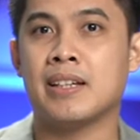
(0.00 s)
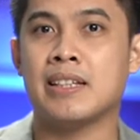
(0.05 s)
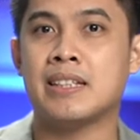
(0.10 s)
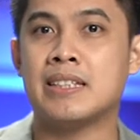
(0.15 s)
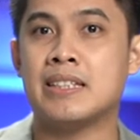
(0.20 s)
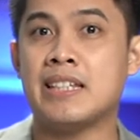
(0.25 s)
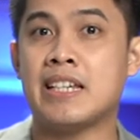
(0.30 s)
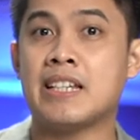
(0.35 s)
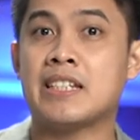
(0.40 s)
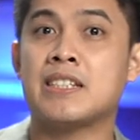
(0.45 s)

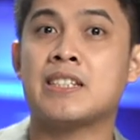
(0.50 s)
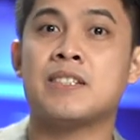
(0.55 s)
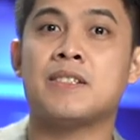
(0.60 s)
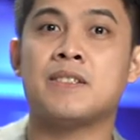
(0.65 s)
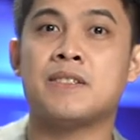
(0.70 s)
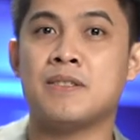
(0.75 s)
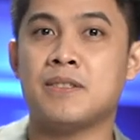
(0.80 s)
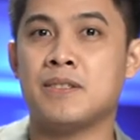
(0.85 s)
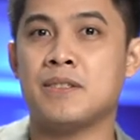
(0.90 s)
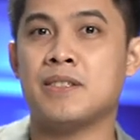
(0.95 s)

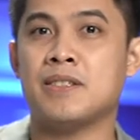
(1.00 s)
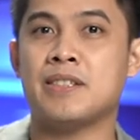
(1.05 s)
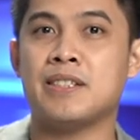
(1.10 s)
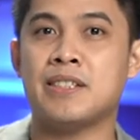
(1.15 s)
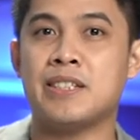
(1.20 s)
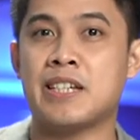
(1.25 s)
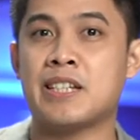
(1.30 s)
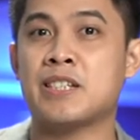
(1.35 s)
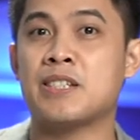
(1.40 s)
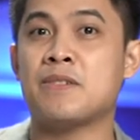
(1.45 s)
6
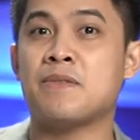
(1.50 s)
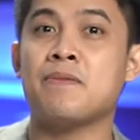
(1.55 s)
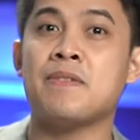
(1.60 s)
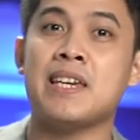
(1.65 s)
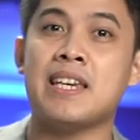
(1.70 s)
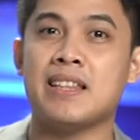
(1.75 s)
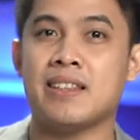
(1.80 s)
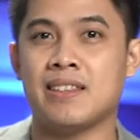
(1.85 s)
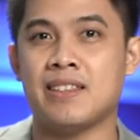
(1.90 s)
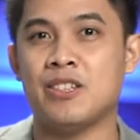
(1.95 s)

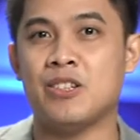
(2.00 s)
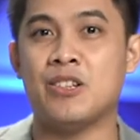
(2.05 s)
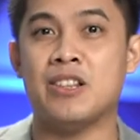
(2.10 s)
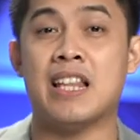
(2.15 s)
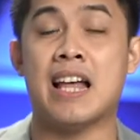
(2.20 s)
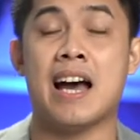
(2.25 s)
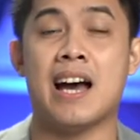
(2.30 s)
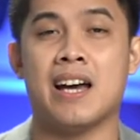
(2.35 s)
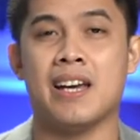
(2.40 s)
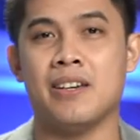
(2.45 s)
feet yung
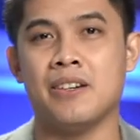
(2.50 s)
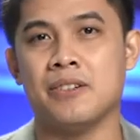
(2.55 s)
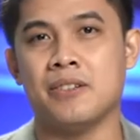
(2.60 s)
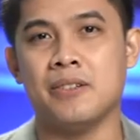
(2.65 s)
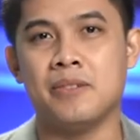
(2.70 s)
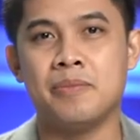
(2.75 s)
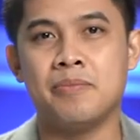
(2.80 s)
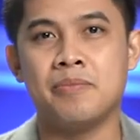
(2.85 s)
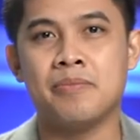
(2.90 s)
layo.